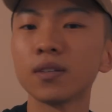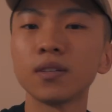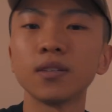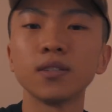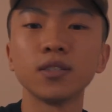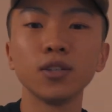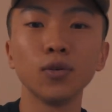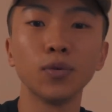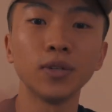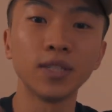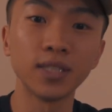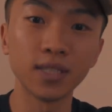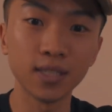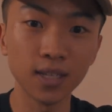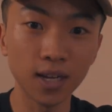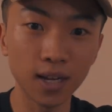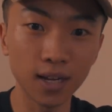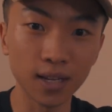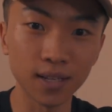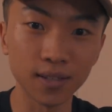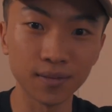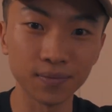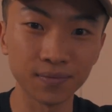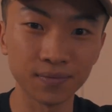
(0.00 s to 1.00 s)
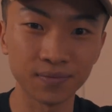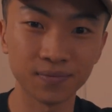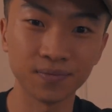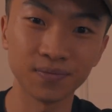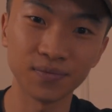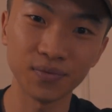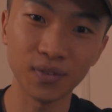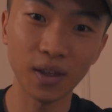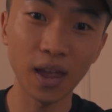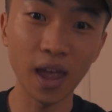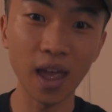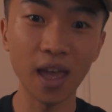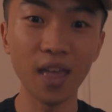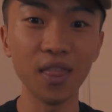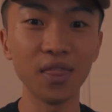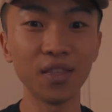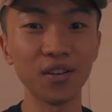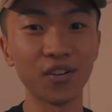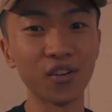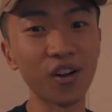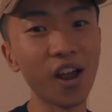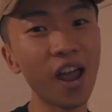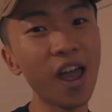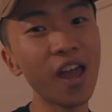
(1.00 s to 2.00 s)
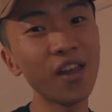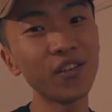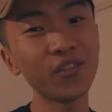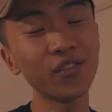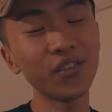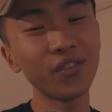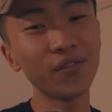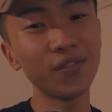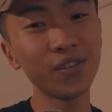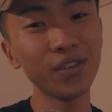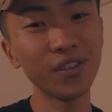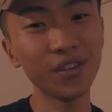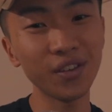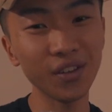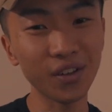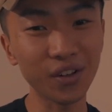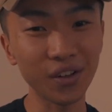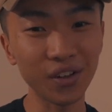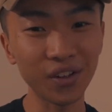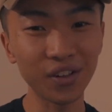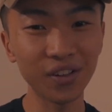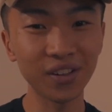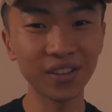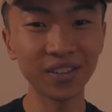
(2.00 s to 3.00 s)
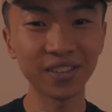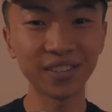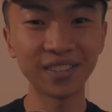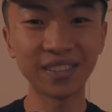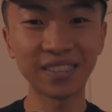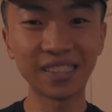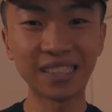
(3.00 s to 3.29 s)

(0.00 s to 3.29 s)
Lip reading: So it's done, and the grand reveal